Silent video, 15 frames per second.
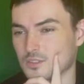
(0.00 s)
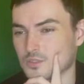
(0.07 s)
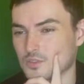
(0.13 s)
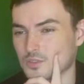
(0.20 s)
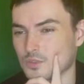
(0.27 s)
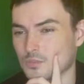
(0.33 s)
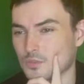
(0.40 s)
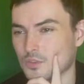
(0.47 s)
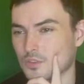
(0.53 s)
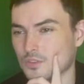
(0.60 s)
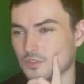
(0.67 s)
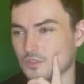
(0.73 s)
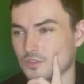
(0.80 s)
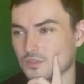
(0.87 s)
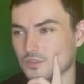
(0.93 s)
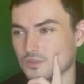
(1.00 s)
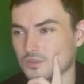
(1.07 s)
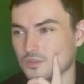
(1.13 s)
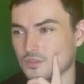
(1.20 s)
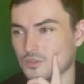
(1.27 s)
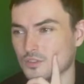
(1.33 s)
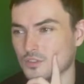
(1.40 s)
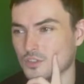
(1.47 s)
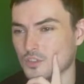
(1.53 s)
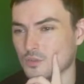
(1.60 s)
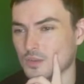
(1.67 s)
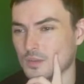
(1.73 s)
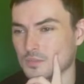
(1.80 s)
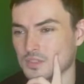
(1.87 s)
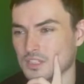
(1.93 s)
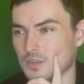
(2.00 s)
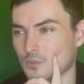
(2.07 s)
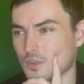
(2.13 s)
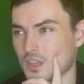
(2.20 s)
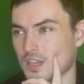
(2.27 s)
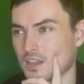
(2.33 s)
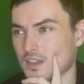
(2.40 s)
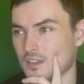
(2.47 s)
So I'm not too upset with that.